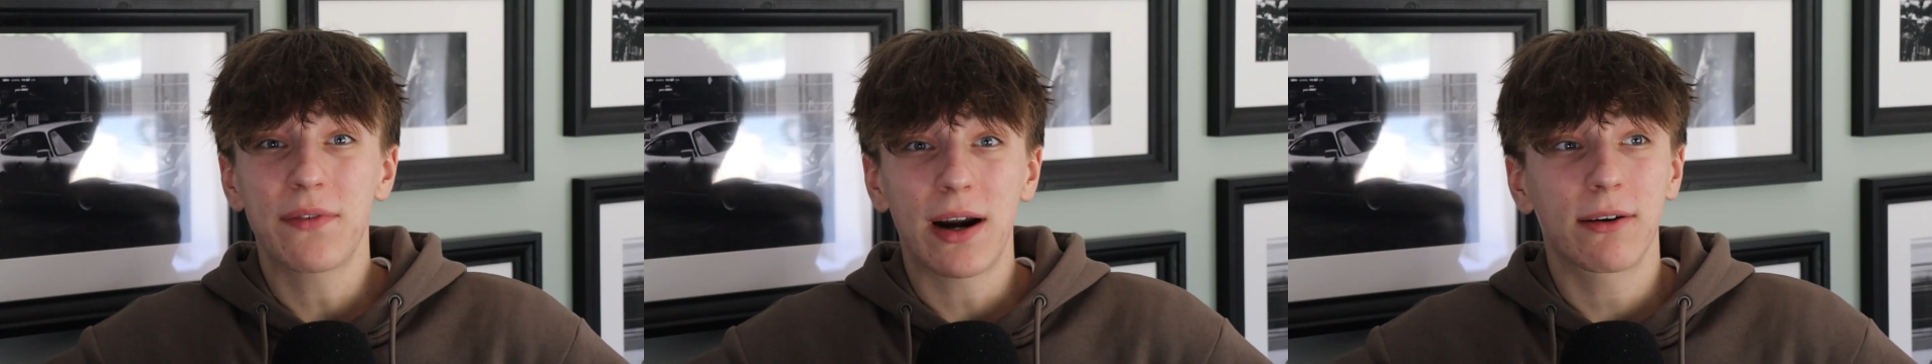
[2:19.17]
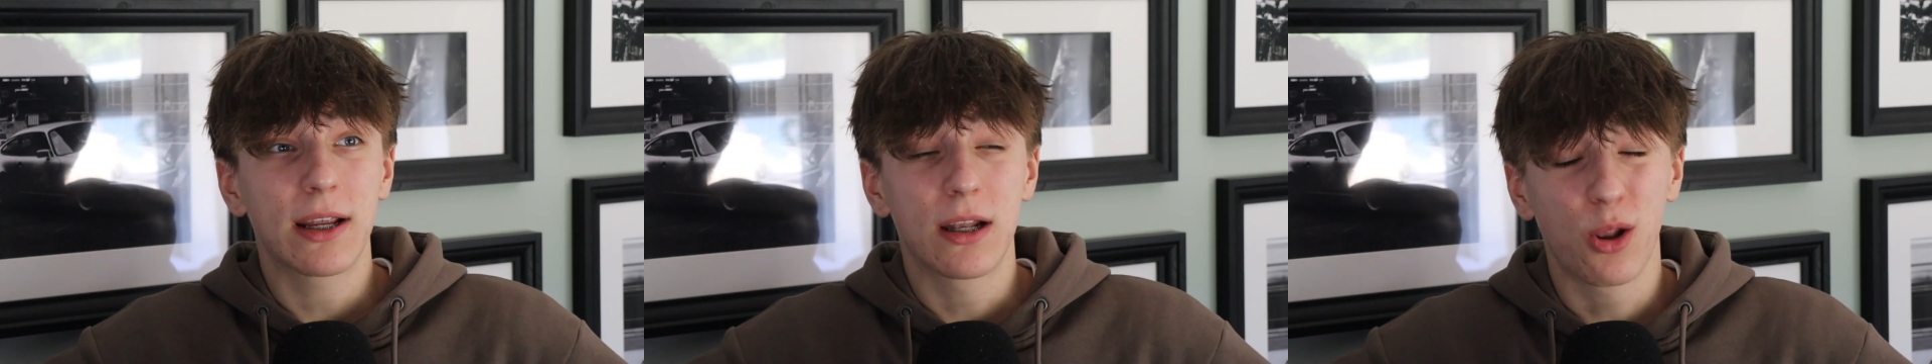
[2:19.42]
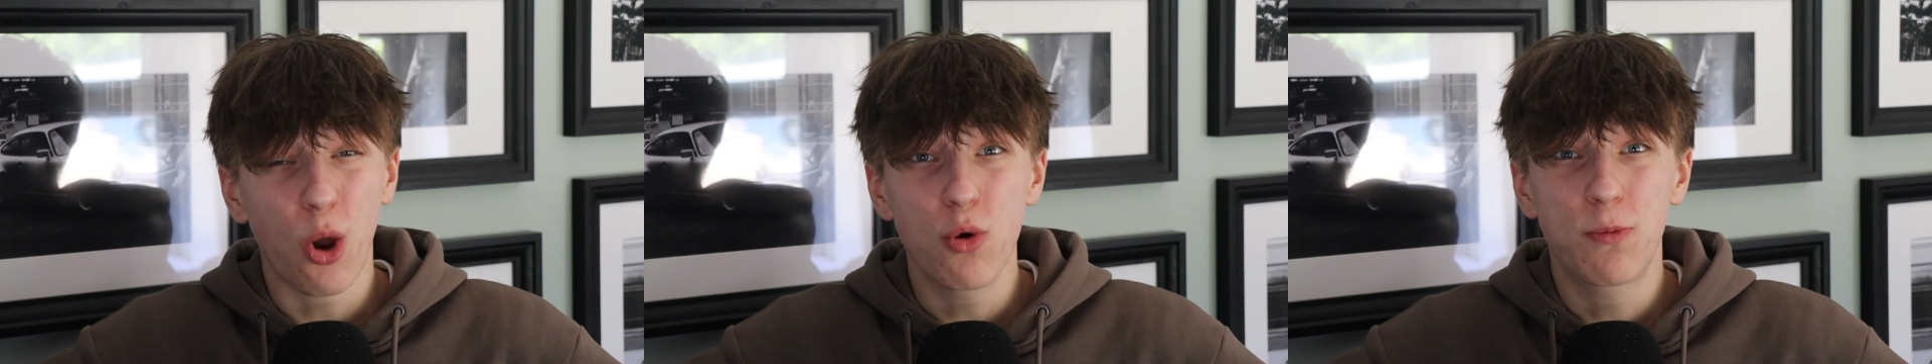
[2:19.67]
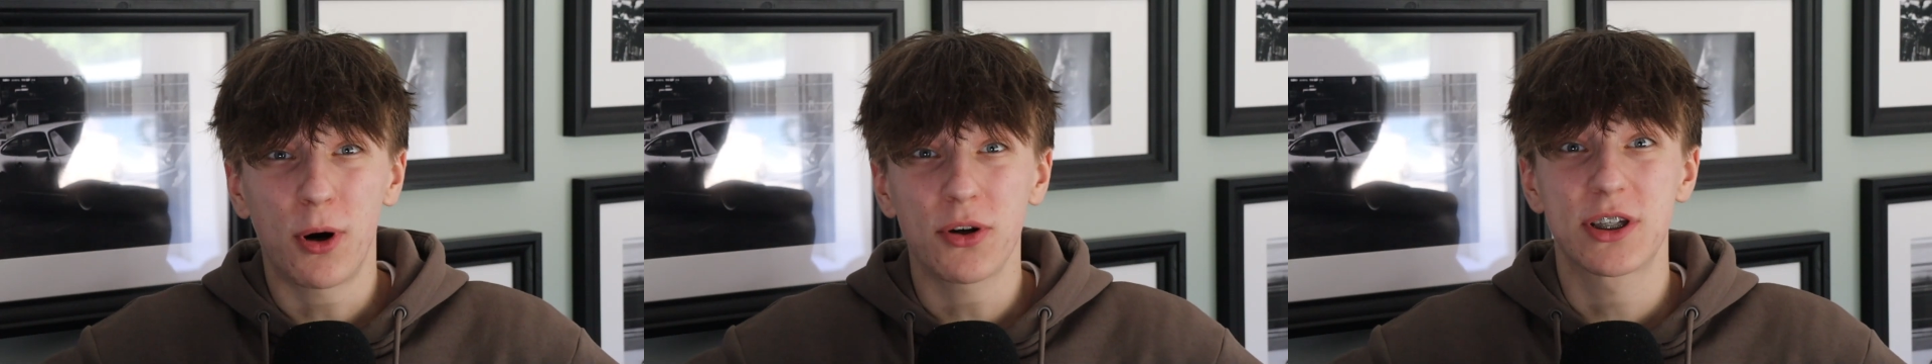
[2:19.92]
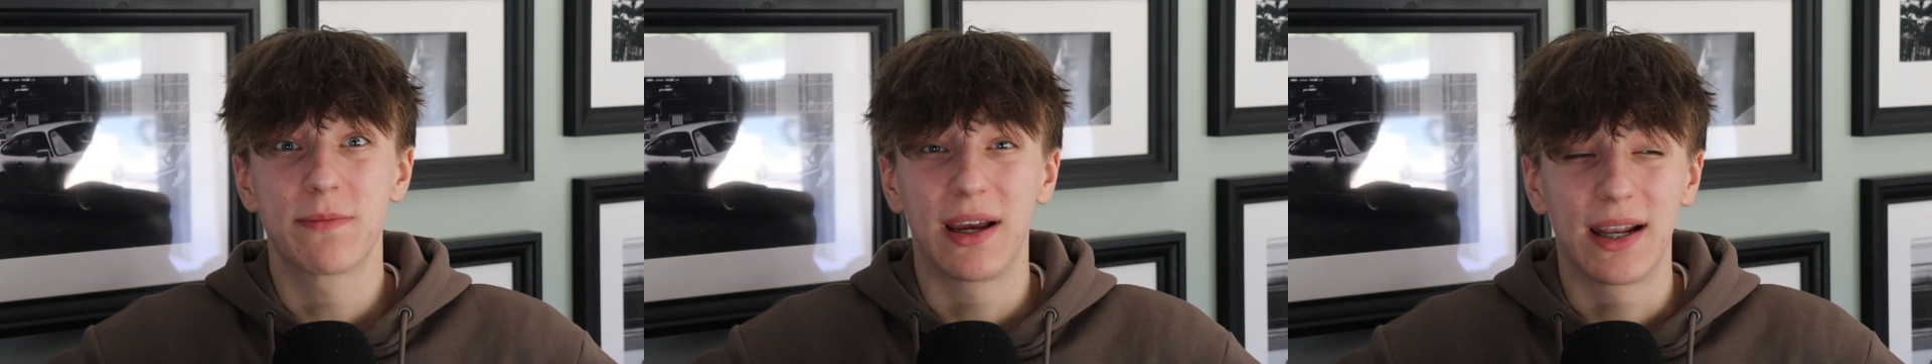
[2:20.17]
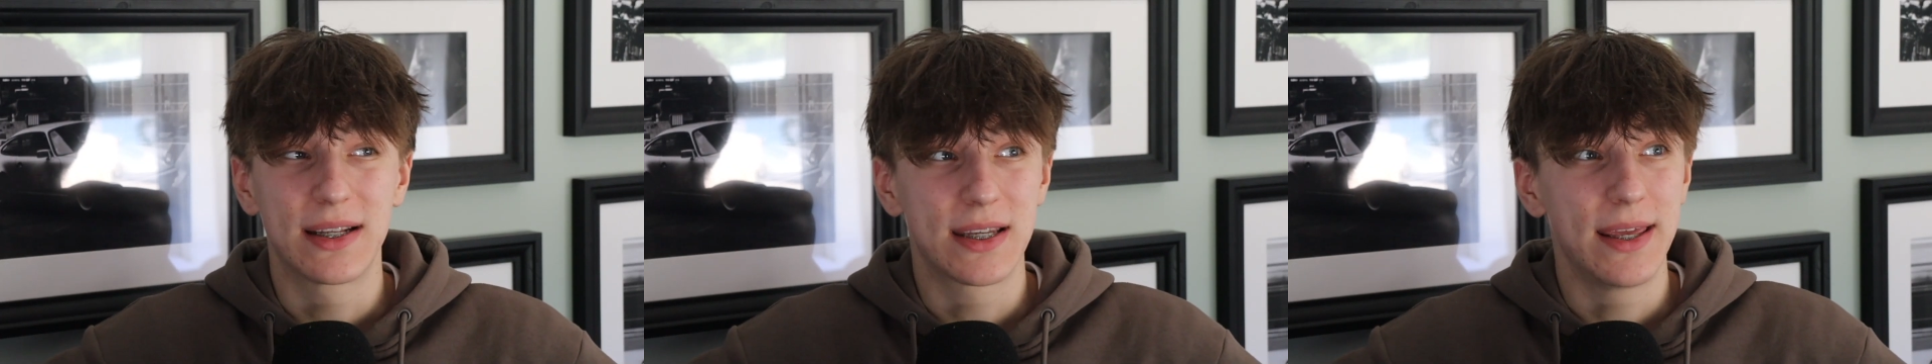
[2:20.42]
very low
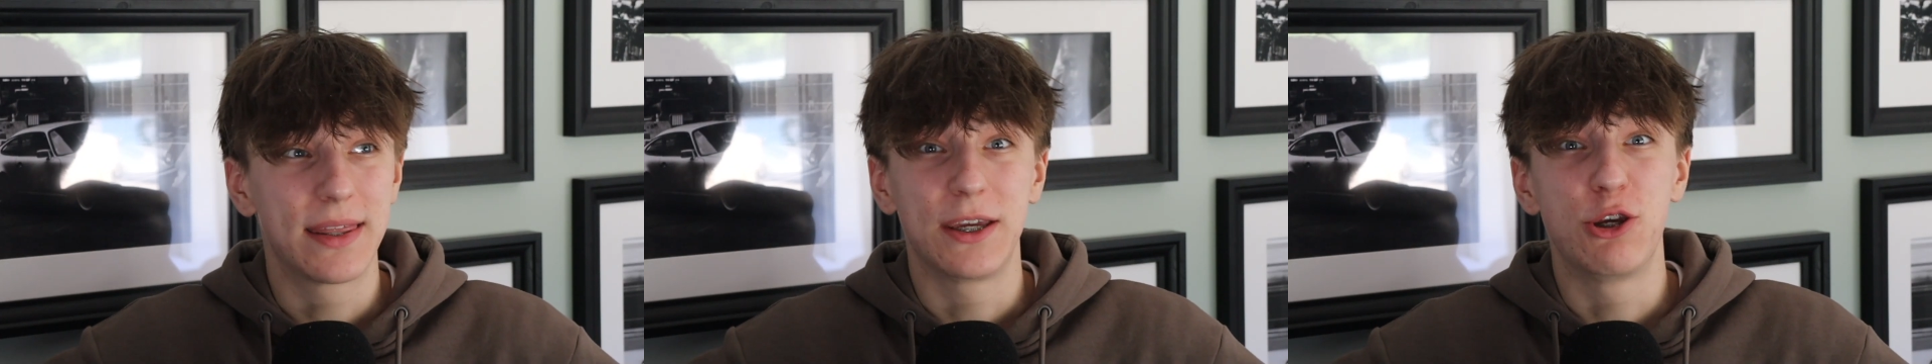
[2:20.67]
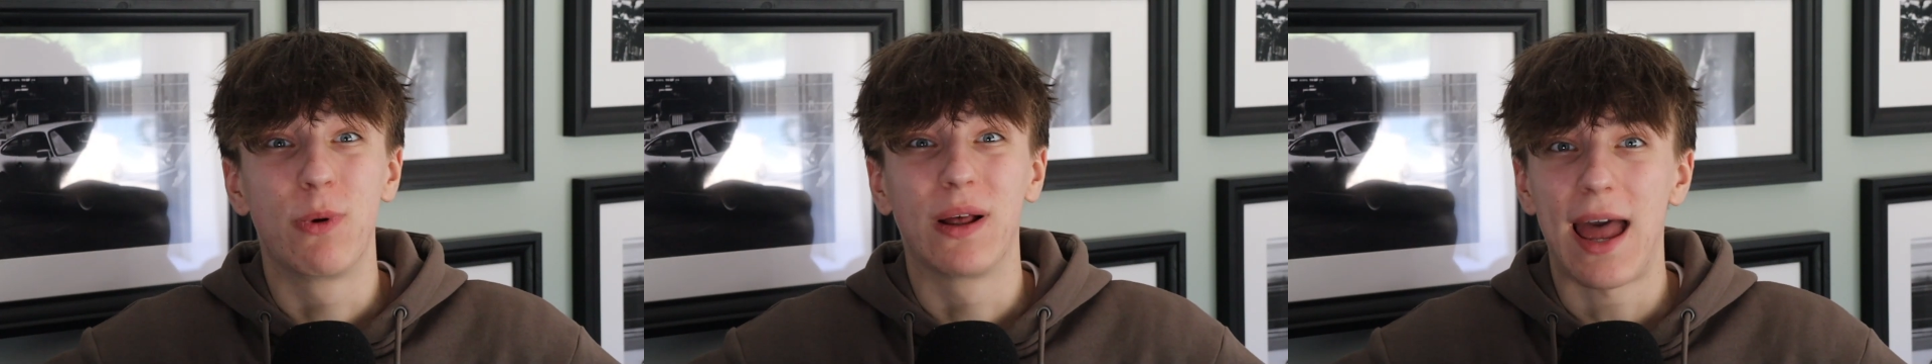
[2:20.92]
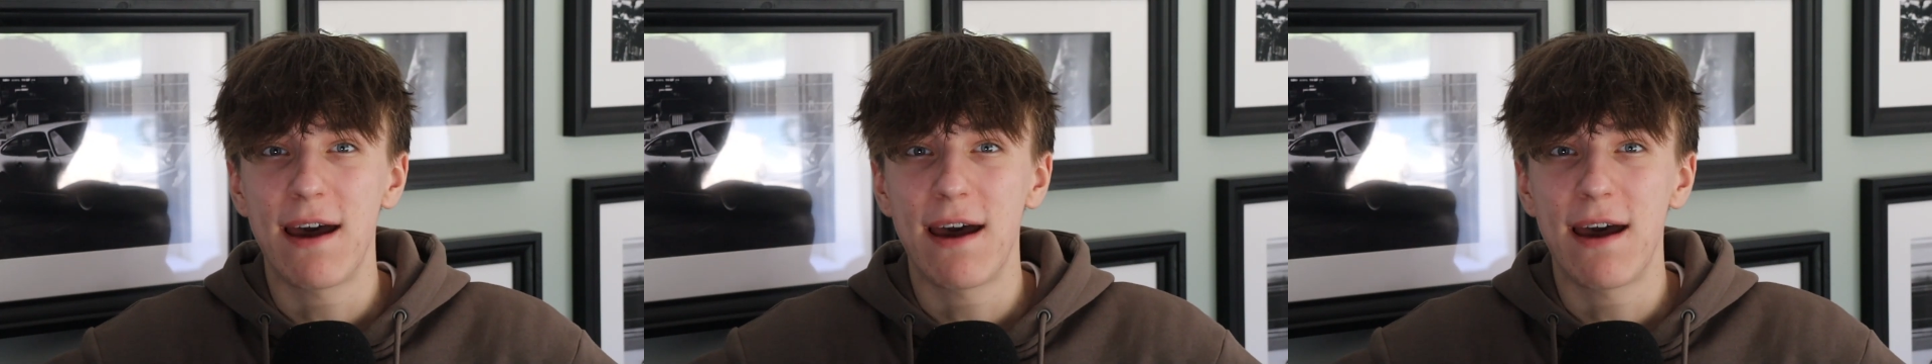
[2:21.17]
possibility that you will